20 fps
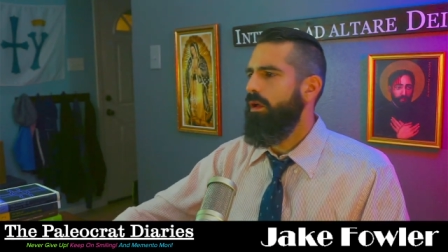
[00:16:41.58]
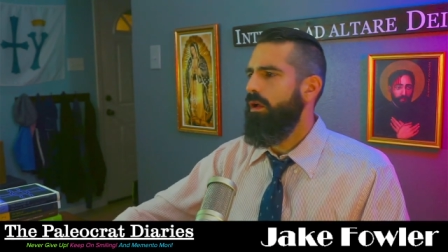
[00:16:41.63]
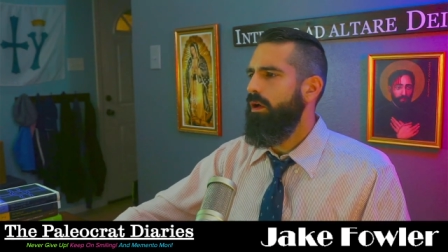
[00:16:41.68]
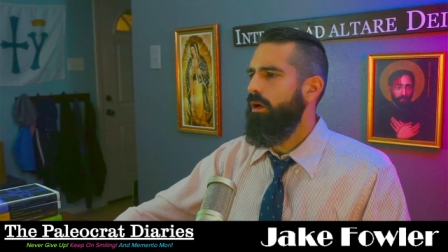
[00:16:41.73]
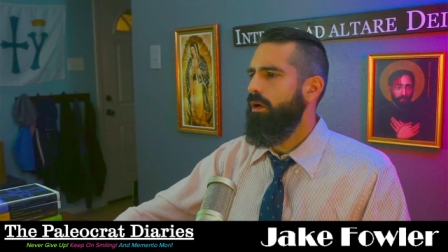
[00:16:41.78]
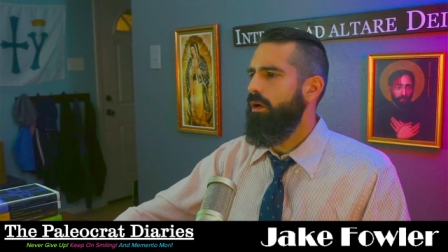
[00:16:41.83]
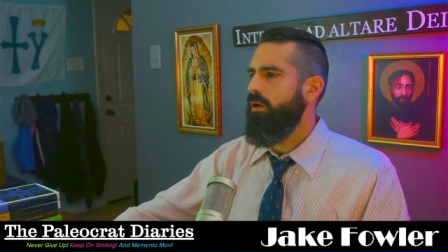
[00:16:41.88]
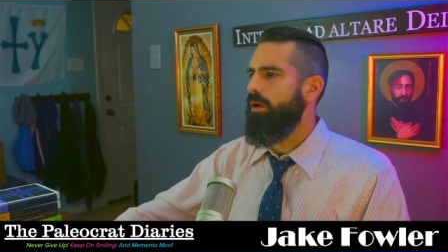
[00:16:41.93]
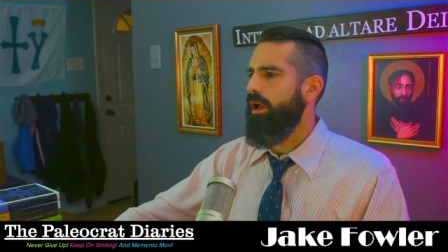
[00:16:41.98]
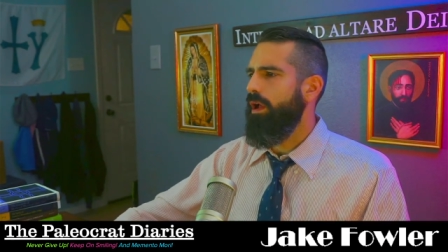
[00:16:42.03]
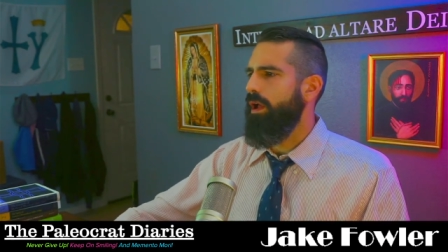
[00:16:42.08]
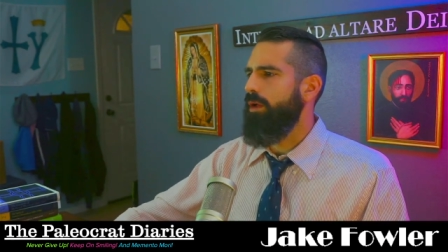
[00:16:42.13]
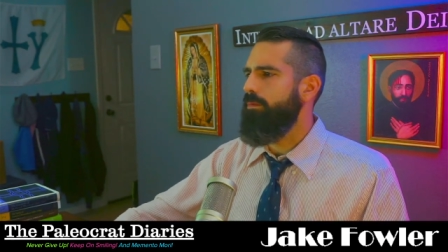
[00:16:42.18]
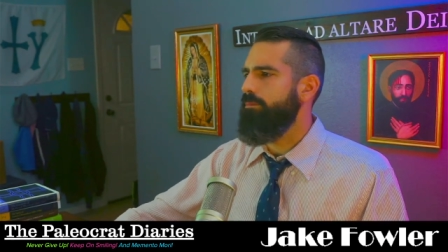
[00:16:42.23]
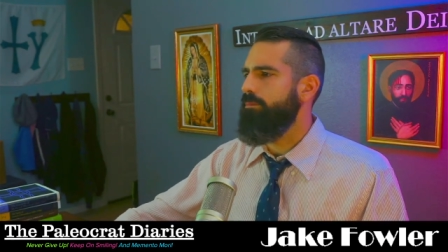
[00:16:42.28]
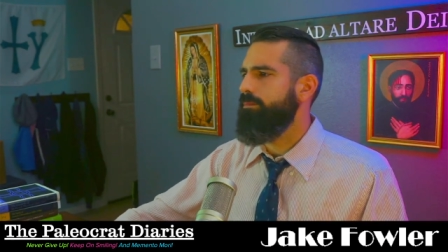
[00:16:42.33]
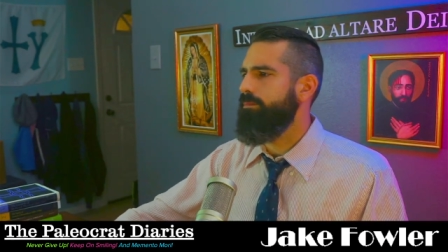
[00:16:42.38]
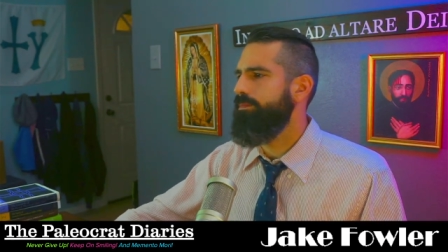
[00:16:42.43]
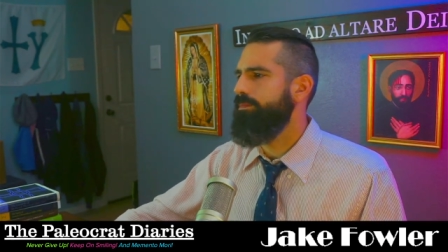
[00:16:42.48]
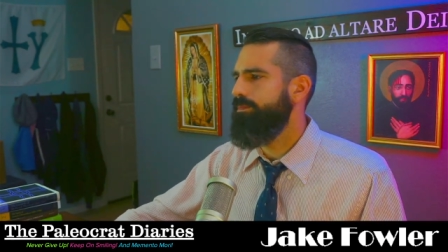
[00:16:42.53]
Okay.
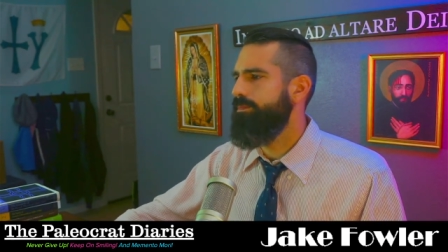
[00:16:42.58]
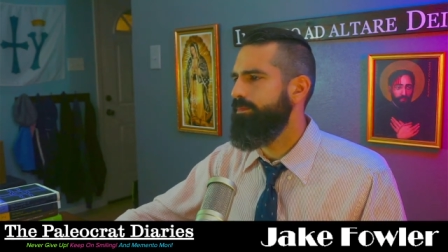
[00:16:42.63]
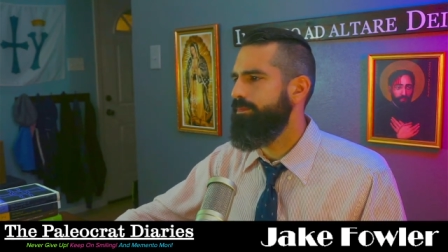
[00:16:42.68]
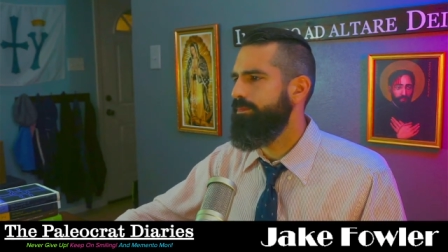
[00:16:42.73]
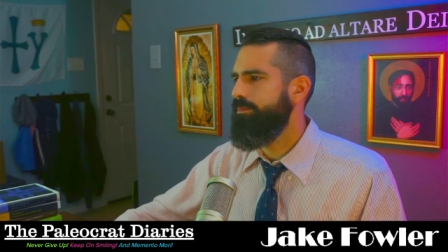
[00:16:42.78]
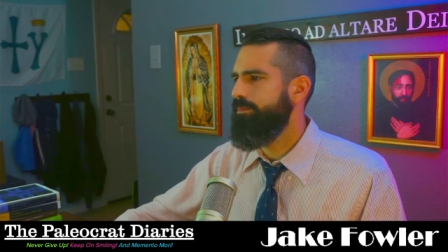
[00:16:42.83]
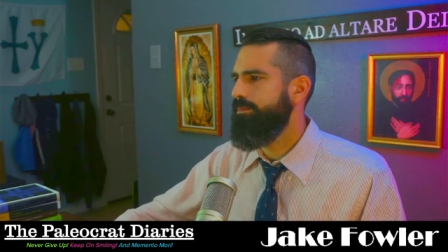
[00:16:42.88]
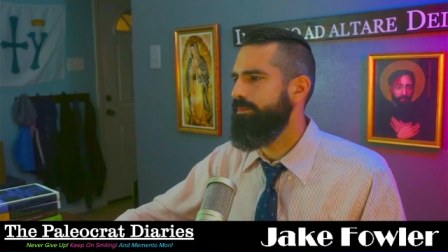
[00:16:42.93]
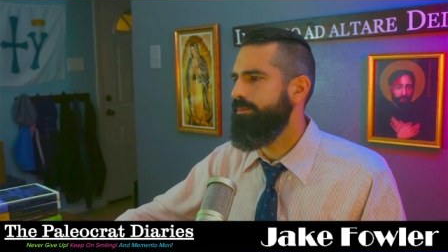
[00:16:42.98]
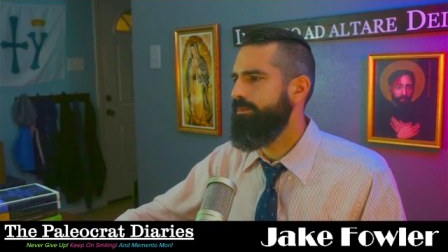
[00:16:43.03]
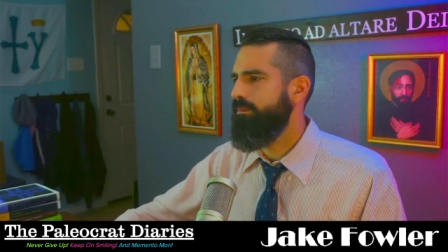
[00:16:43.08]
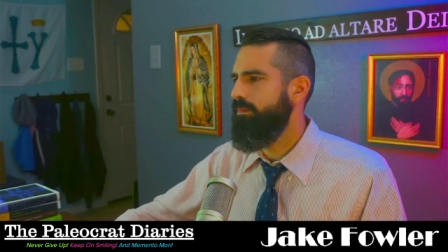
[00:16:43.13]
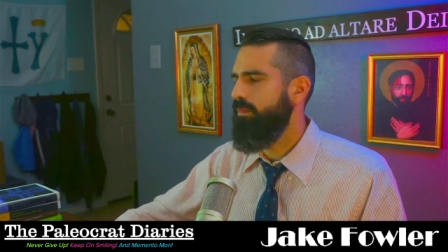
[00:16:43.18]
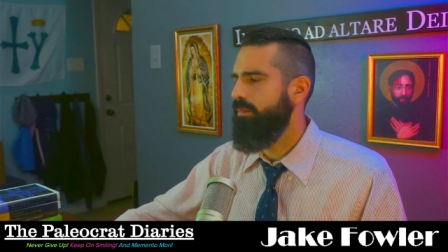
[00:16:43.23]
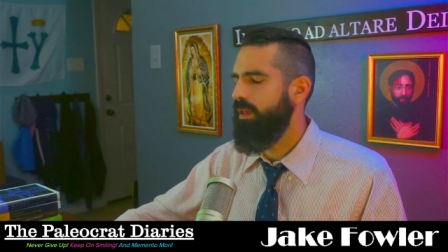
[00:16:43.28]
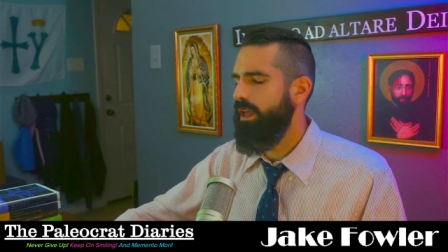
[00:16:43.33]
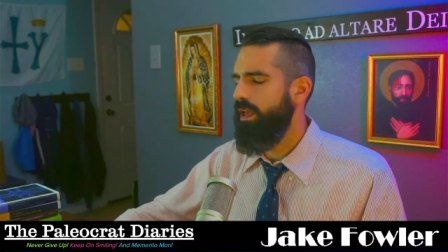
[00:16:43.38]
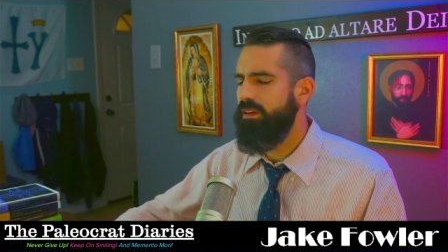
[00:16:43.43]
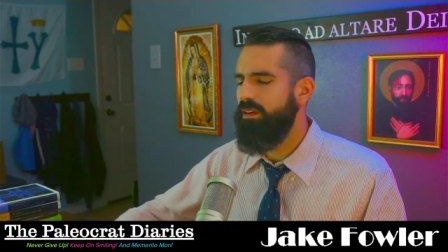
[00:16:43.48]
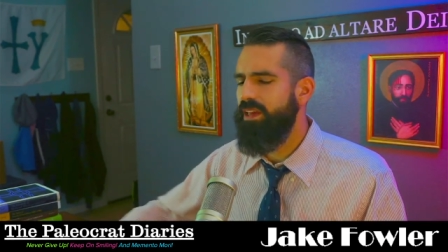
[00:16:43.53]

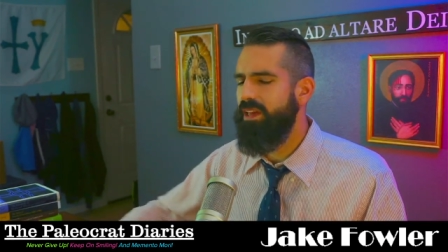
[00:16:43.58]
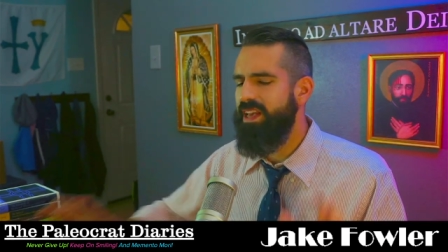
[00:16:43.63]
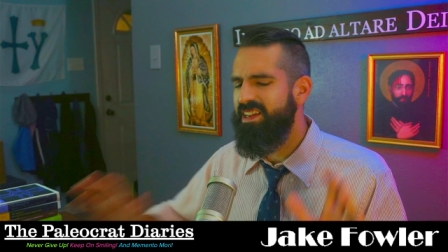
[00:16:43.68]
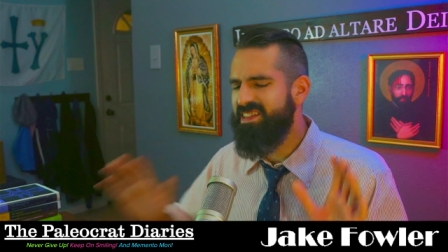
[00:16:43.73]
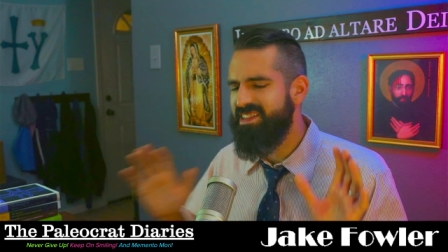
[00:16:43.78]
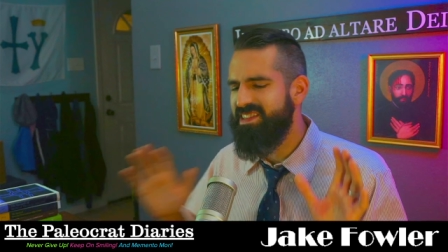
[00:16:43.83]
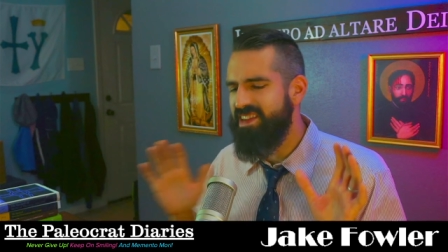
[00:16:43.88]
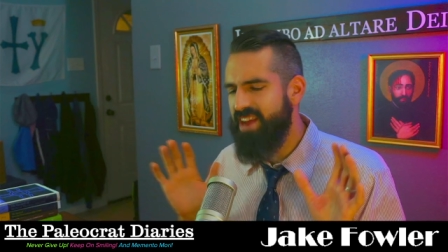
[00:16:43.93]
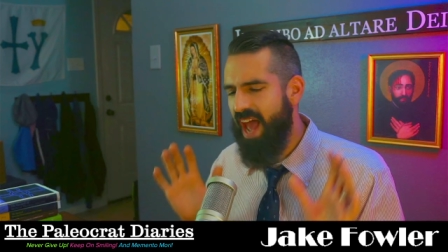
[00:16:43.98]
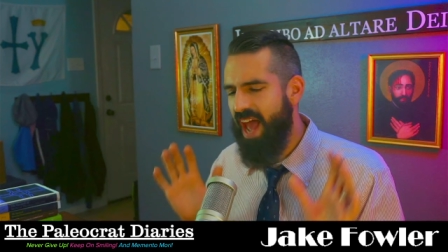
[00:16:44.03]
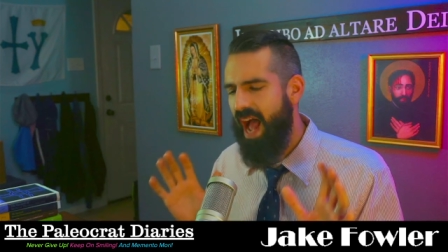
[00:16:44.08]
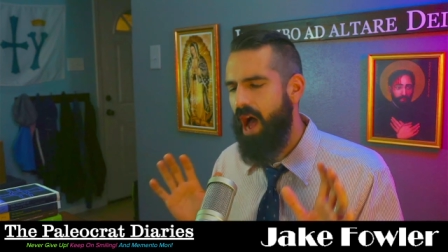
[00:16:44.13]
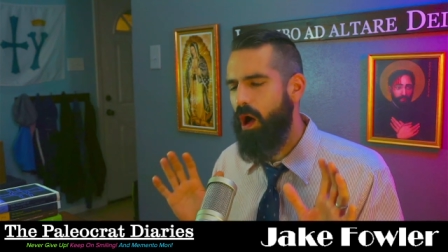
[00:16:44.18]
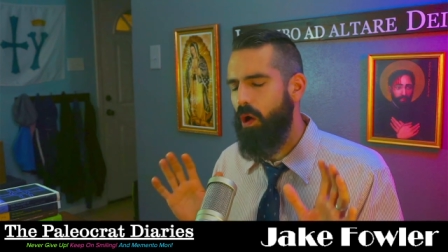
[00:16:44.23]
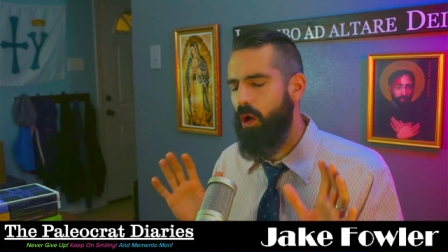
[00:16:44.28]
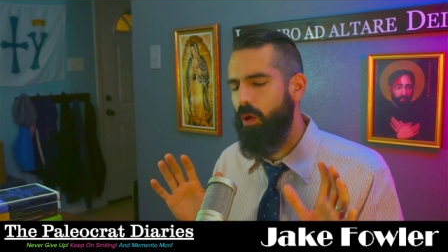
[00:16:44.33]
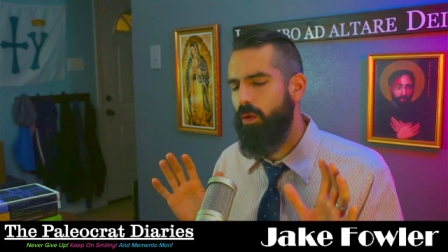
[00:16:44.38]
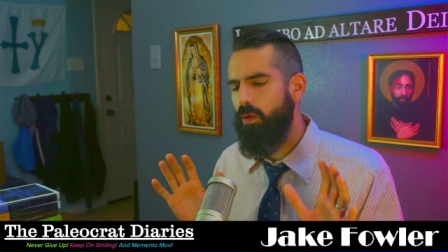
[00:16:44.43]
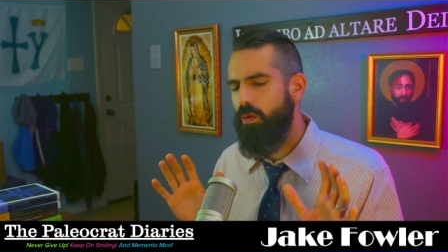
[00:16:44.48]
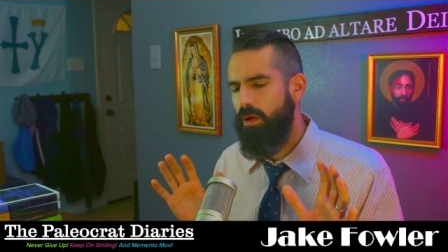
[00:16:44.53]
At least
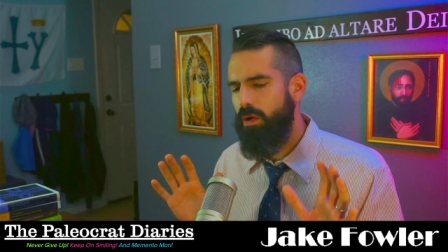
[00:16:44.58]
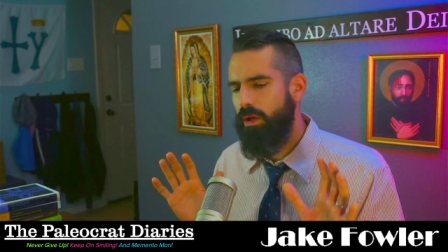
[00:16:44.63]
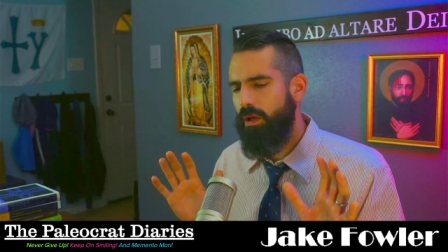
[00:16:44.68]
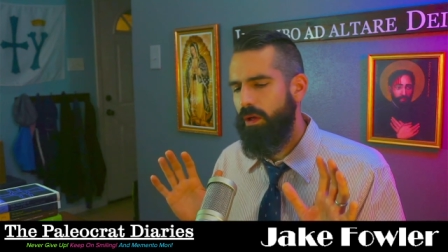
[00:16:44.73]
now